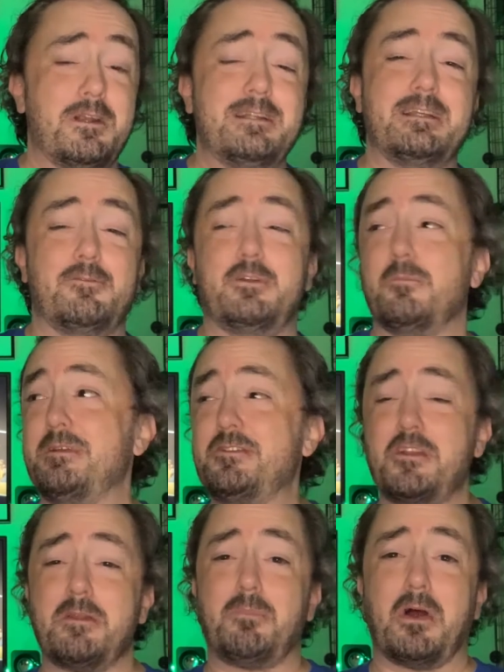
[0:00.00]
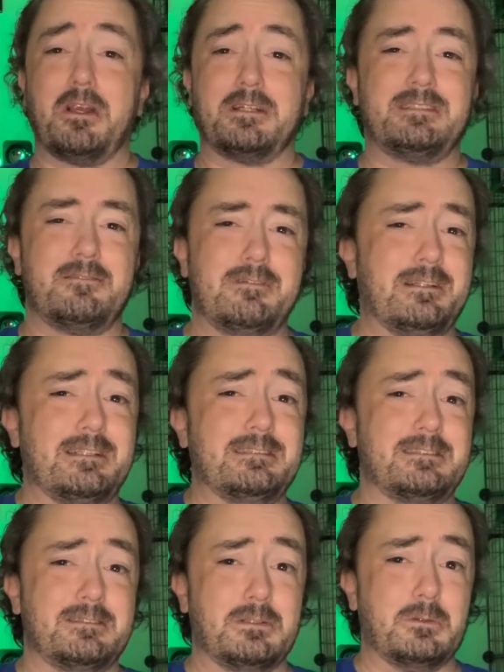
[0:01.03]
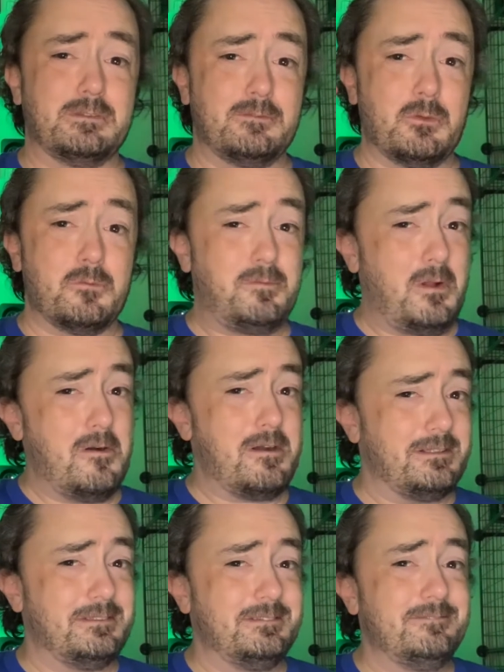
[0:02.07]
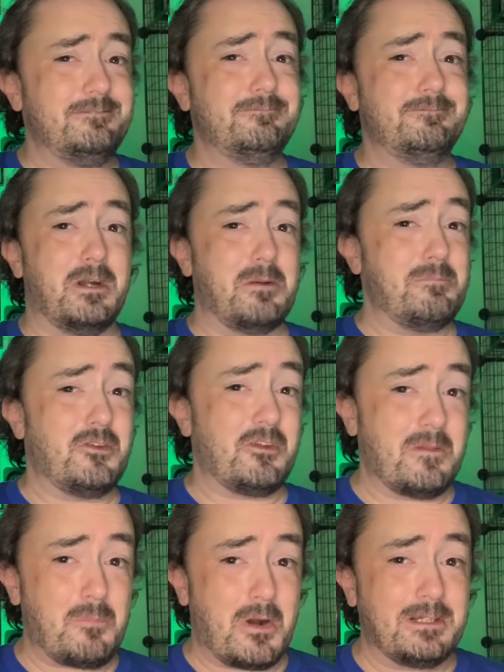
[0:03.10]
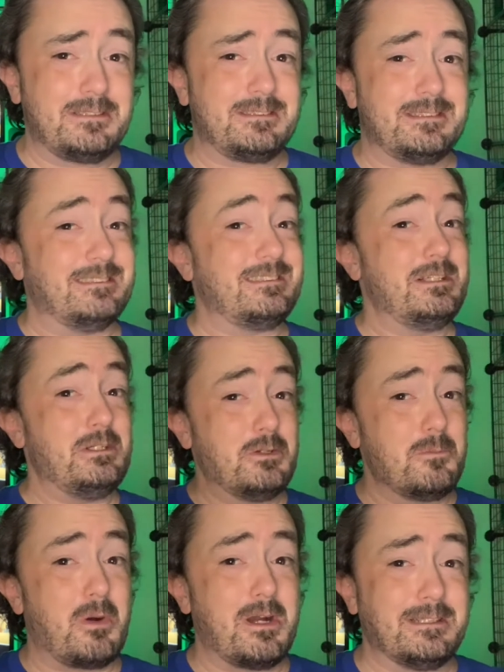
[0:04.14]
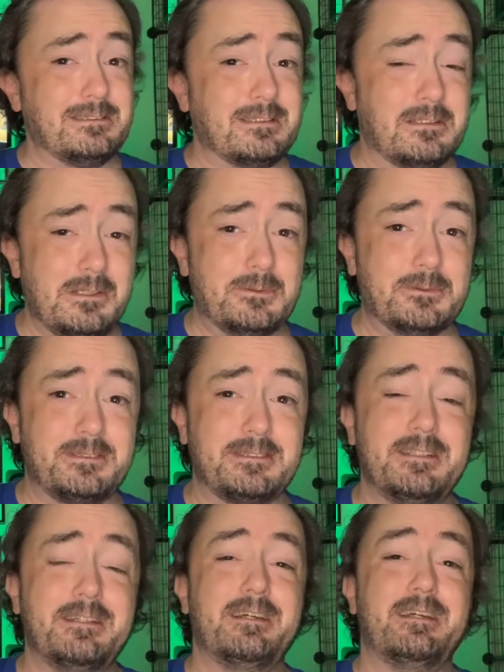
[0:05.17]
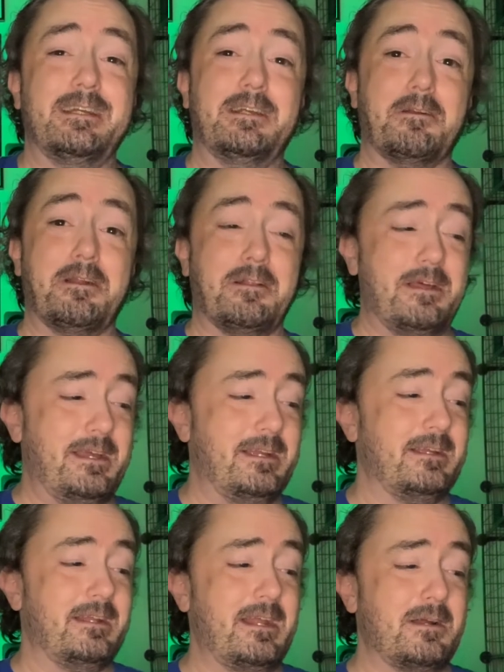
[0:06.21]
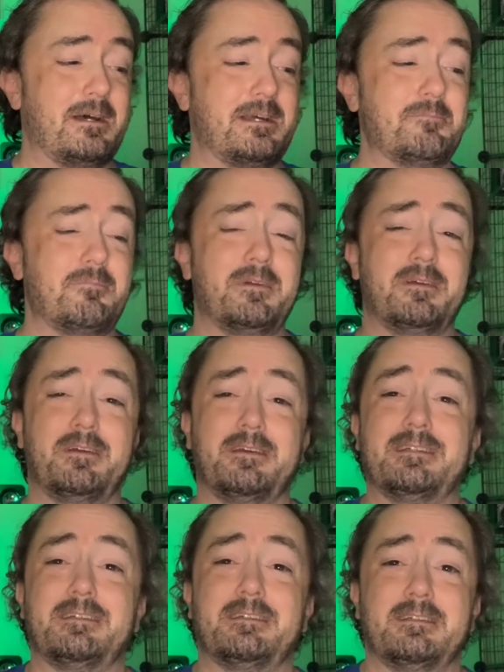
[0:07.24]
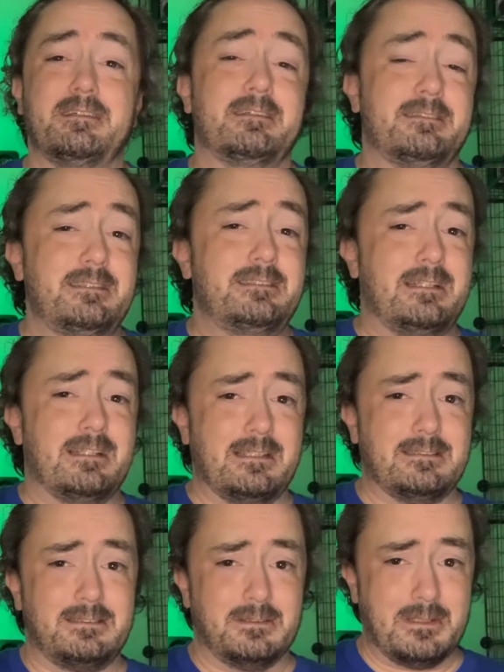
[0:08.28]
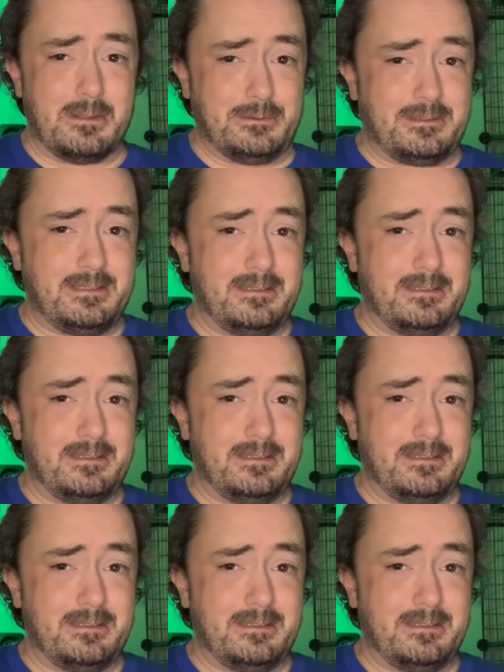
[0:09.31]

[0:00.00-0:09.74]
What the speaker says: If you're missing the parks, and realize that those of you in Florida aren't missing the parks because your park isn't closed here in LA and Anaheim, Disneyland is still closed